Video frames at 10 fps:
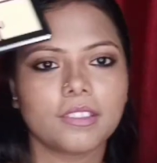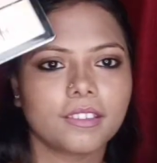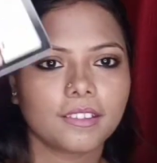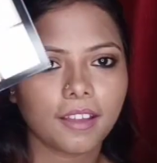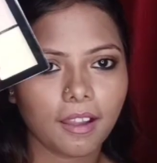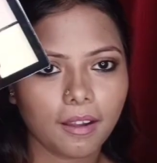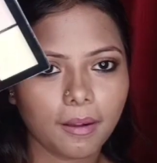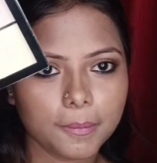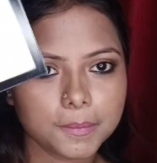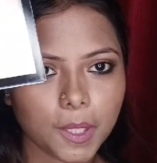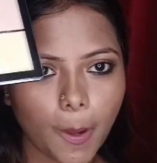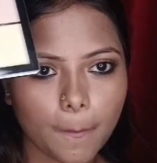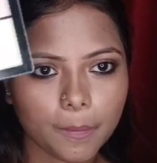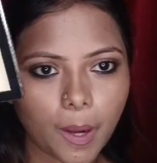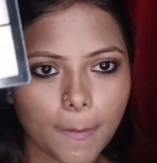using this Revolution
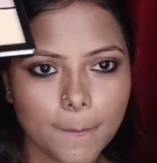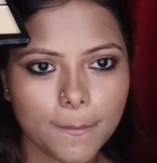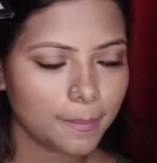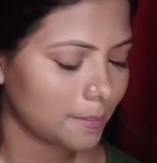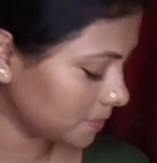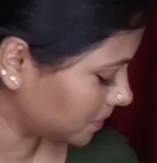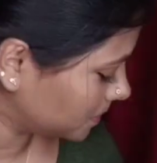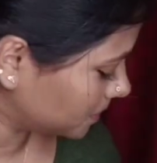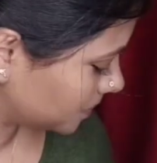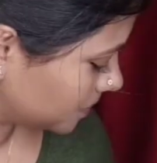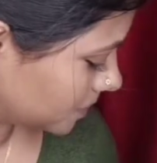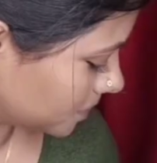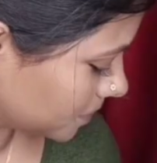HD highlighting palette.